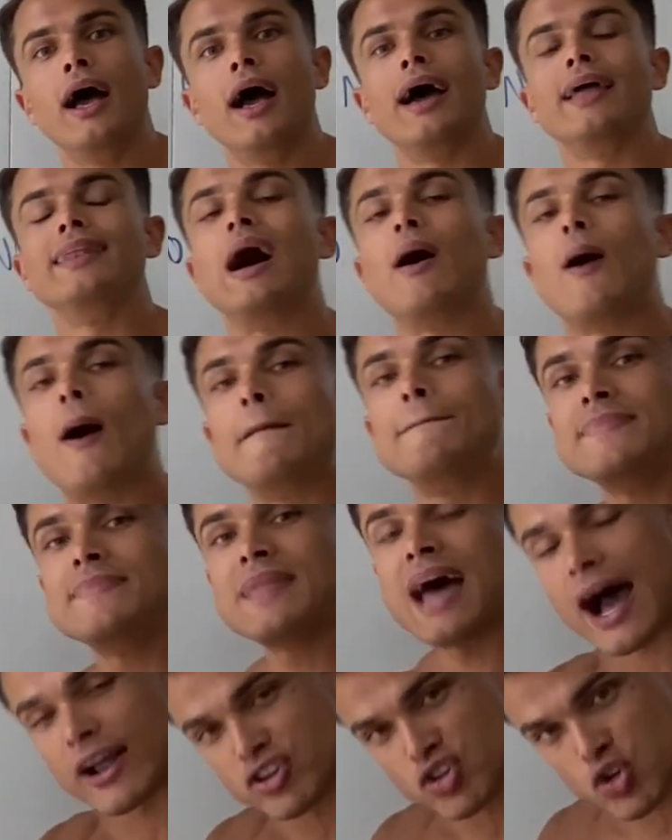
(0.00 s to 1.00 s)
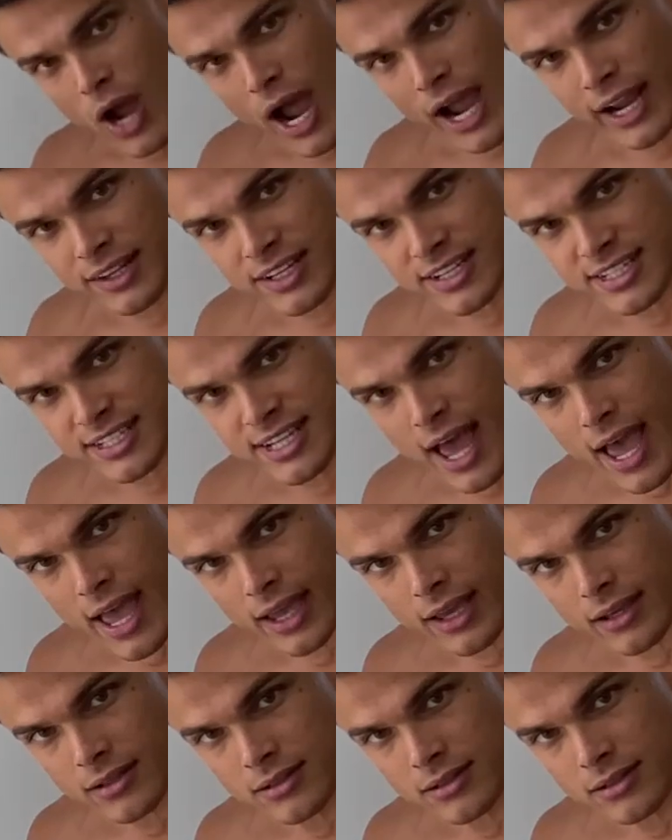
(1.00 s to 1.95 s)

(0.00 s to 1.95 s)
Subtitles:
Now, I'm not trying to say,